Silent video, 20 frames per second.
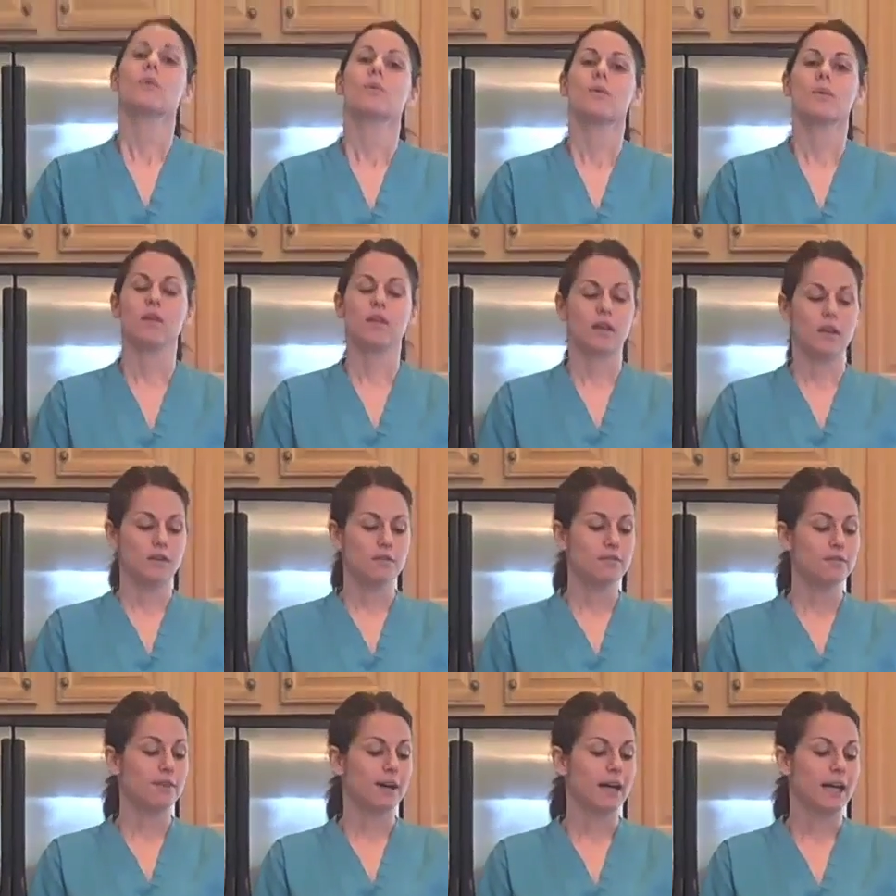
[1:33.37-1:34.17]
We then
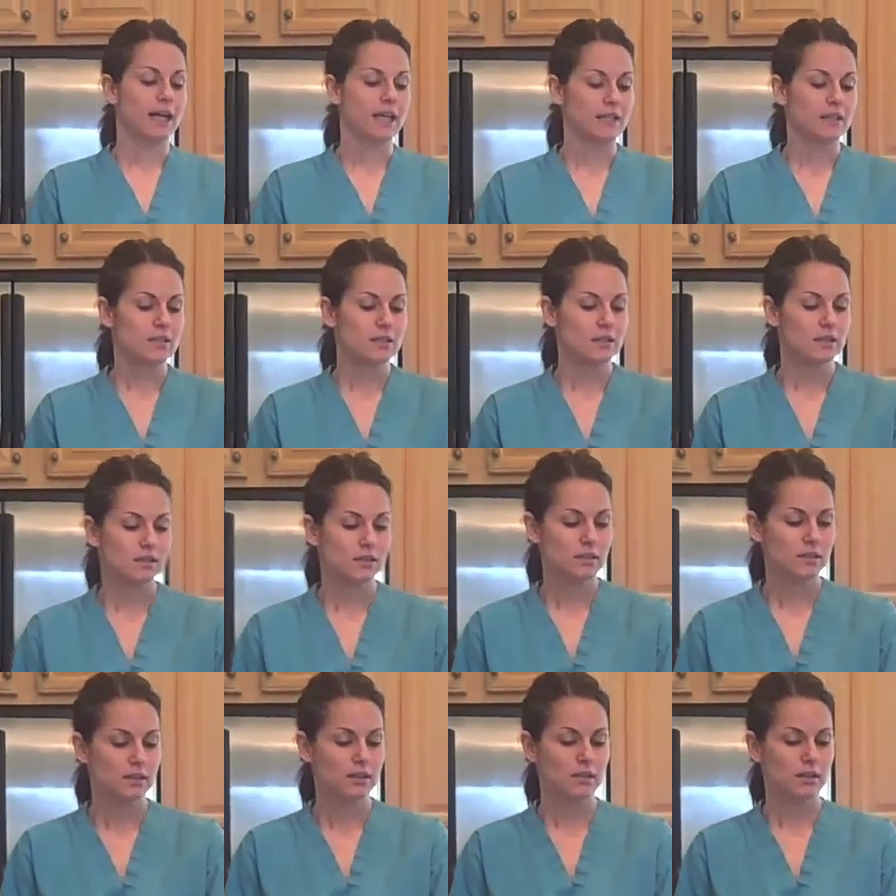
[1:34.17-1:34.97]
find
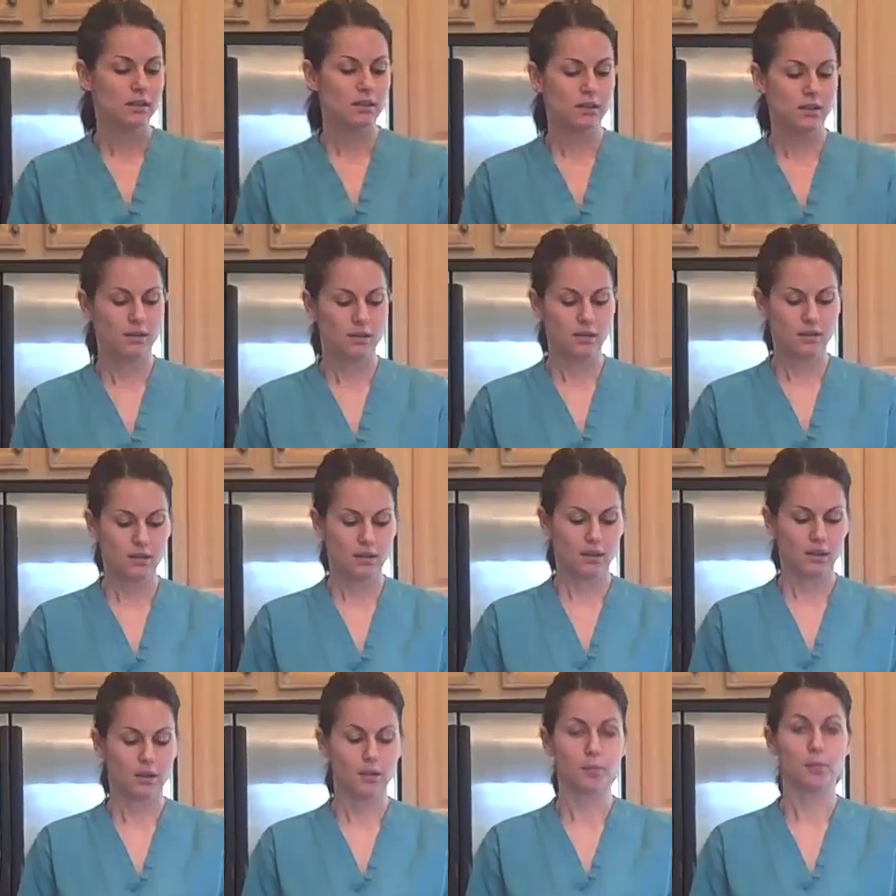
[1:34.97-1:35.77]

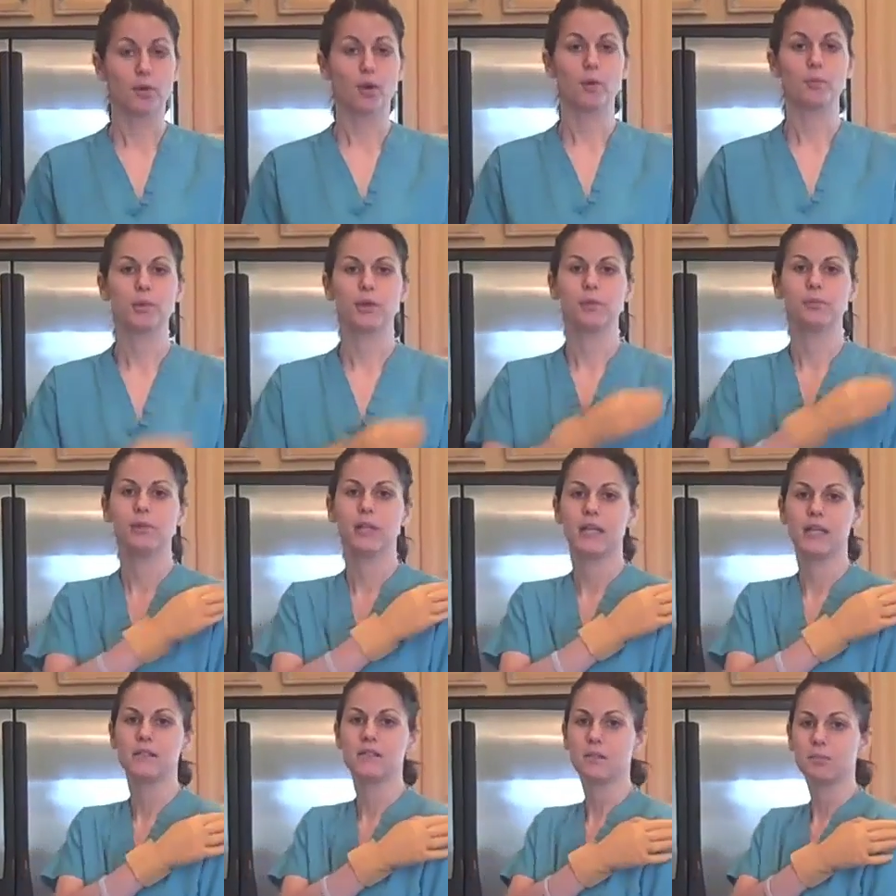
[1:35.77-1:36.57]
the appropriate
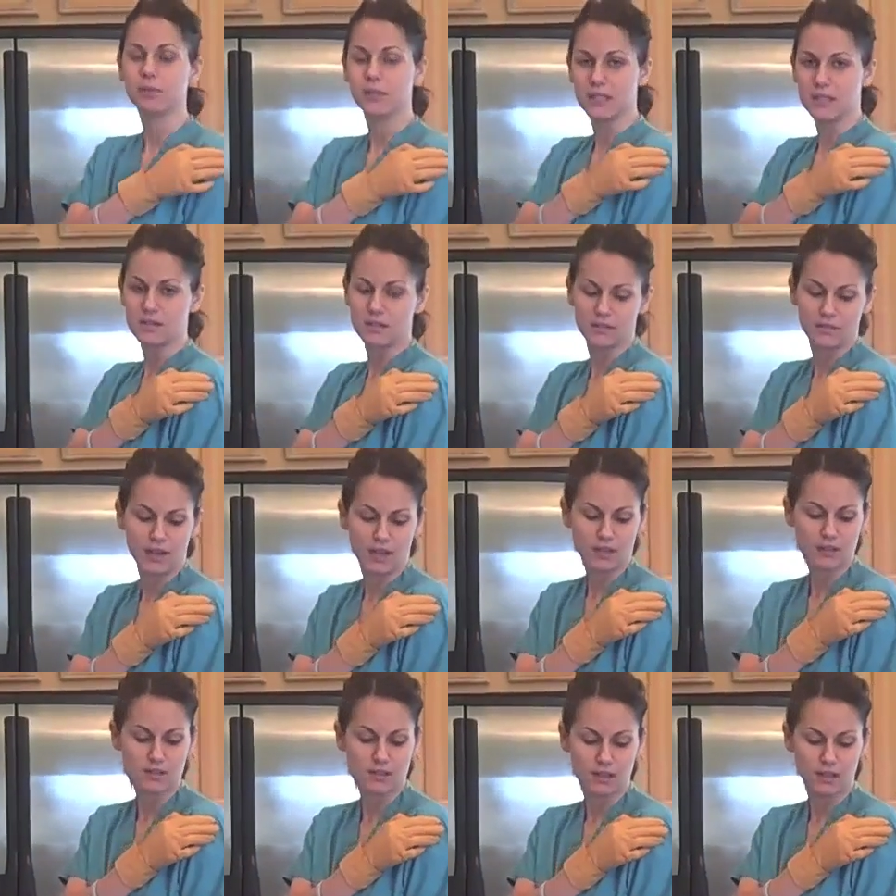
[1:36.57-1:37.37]
place to place the
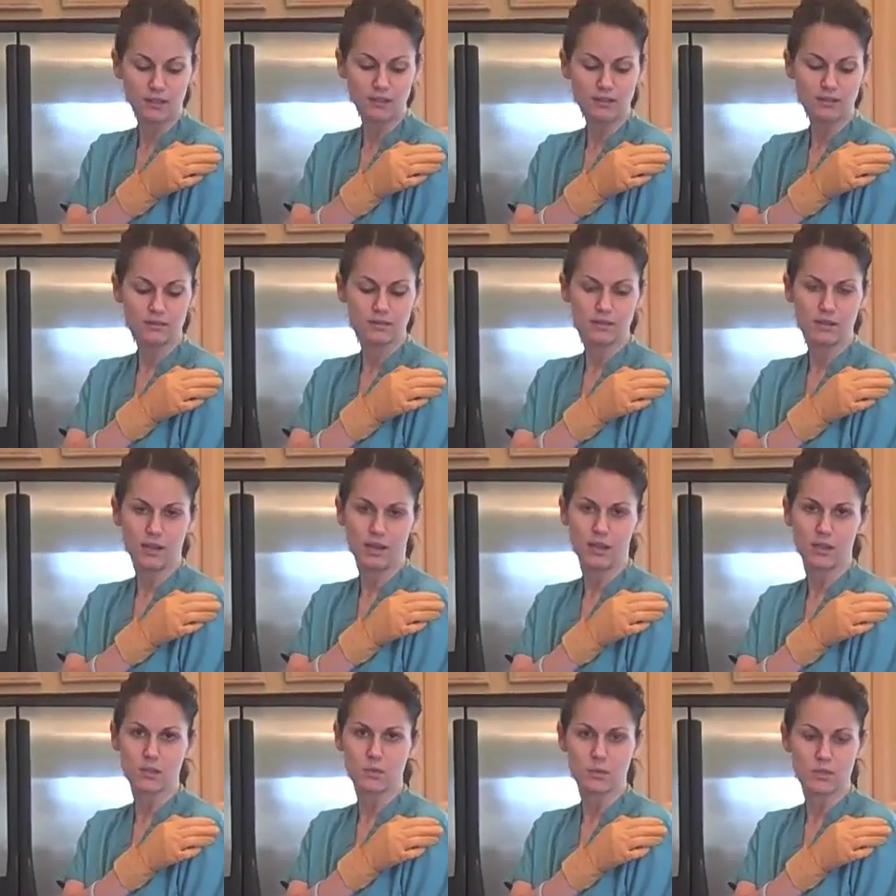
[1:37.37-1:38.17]
vaccine,
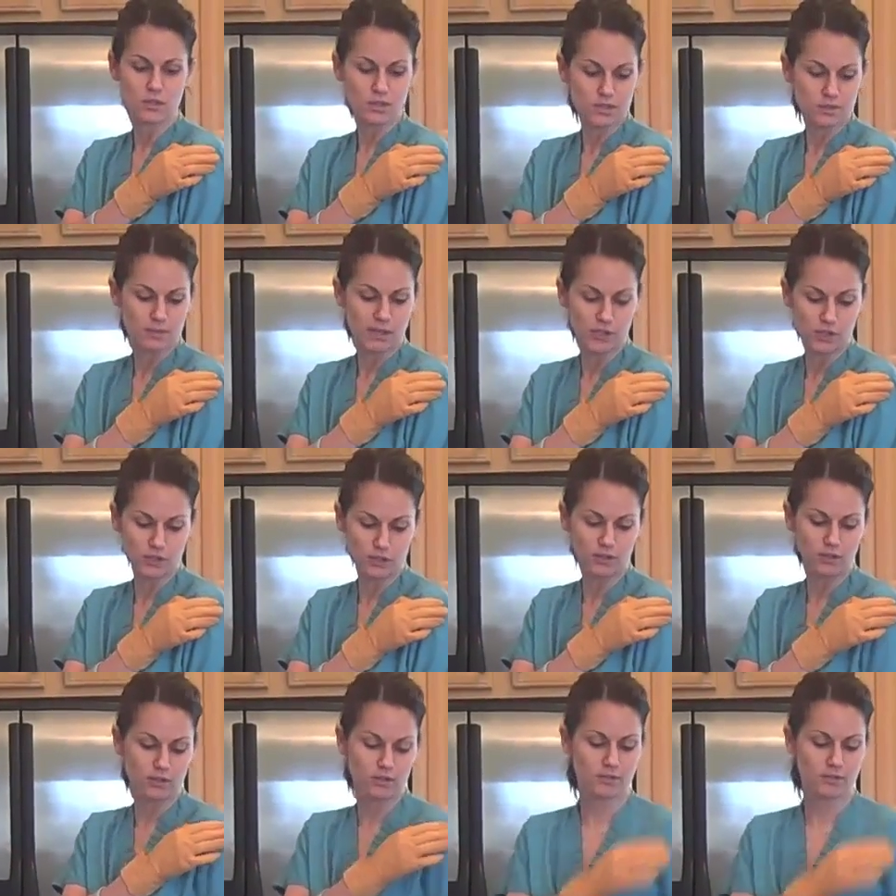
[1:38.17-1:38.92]
as we just mentioned.